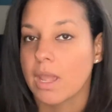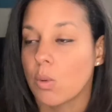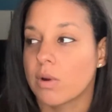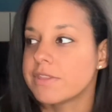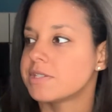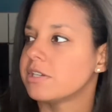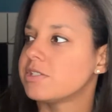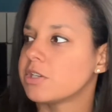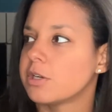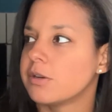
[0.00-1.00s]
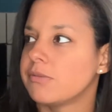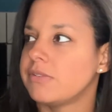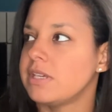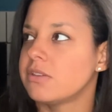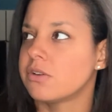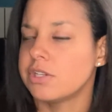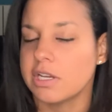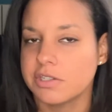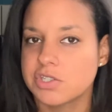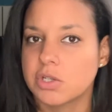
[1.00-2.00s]
where this could serve either
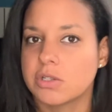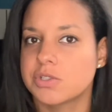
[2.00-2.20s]
young adult